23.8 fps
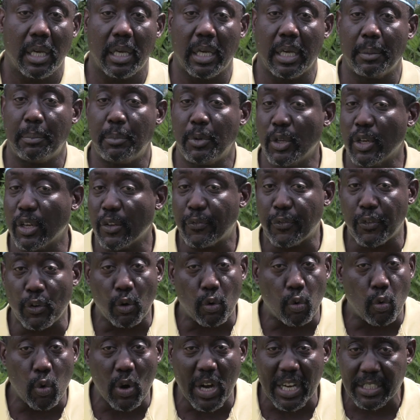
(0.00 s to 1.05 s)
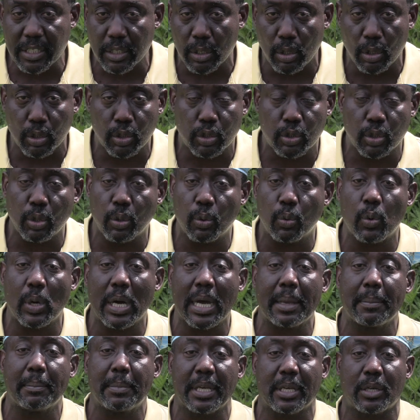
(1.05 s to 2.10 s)
a beautiful watch also.
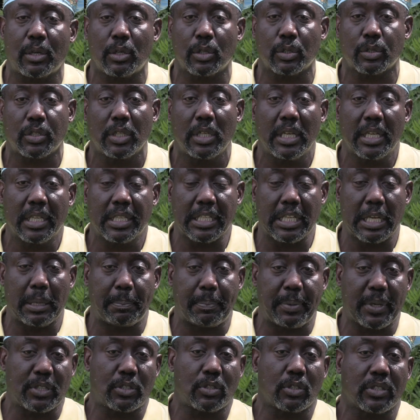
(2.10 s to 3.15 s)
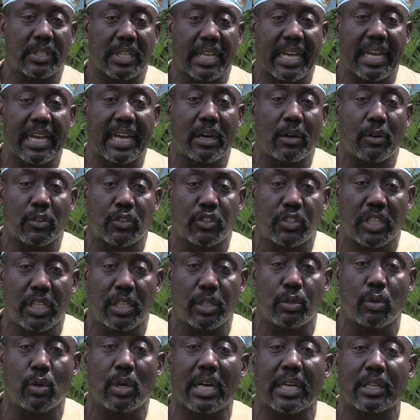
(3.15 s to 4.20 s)
Why? Because the person that has a
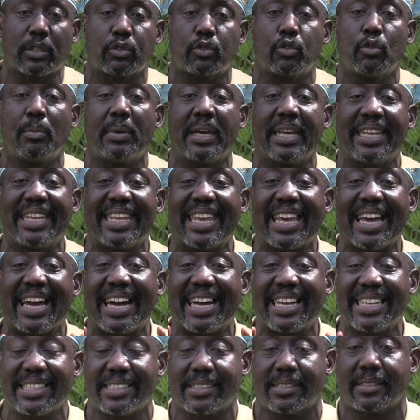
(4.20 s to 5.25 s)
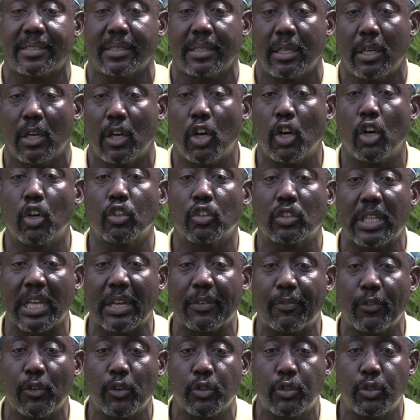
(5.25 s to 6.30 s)
chain, you have too many eyes on
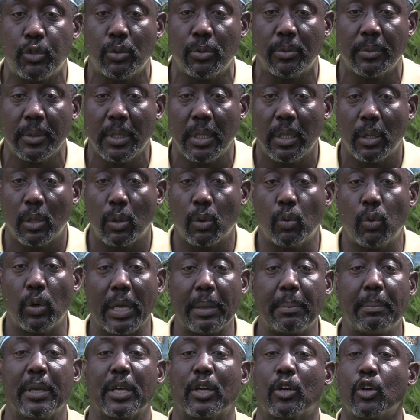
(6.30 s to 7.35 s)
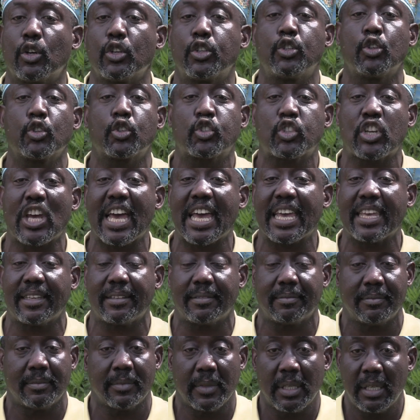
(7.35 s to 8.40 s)
top of you. Why? Because you
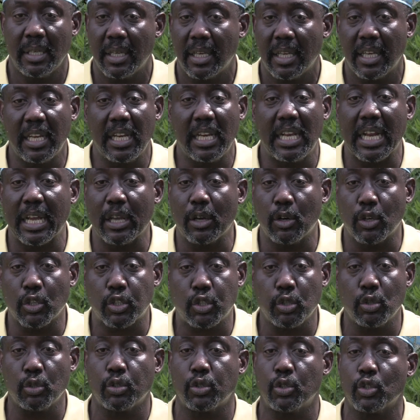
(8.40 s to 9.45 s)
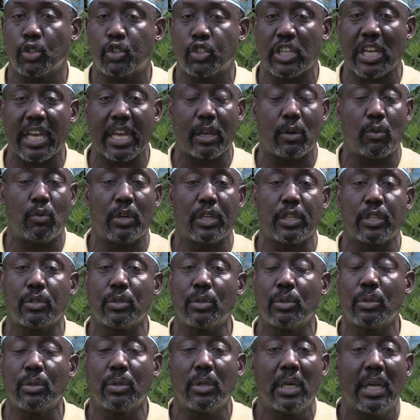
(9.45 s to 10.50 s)
shine. It's like Ochun, you shine. When
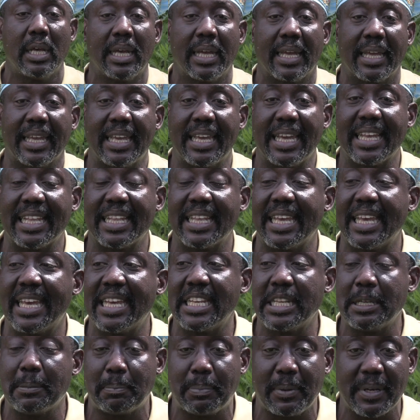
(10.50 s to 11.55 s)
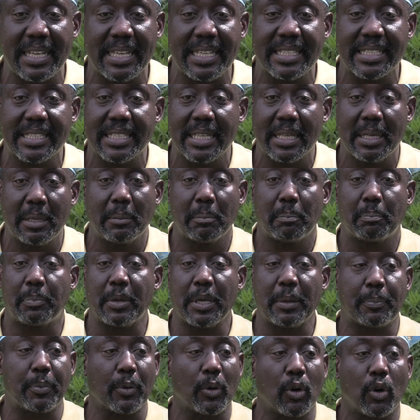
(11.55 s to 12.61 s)
you get any place,
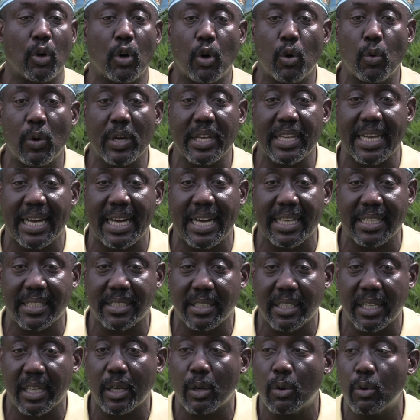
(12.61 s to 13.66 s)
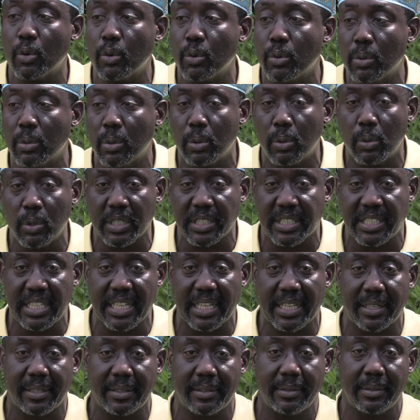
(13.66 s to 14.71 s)
people always ask, hey, who is
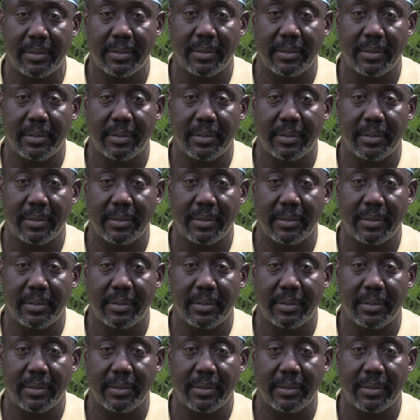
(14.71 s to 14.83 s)
there?